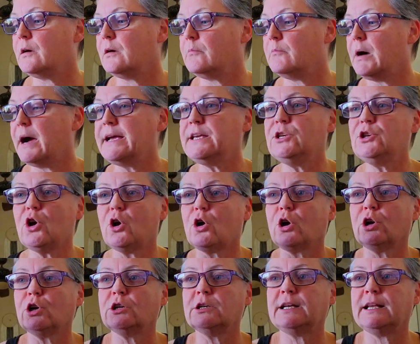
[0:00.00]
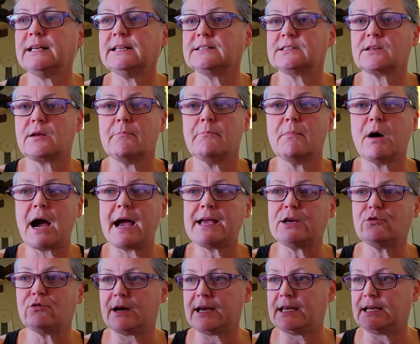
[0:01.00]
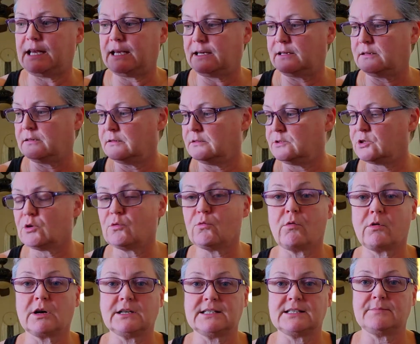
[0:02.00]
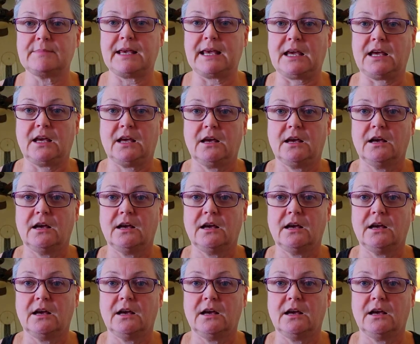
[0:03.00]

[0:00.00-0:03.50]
my yarn is migrating towards me.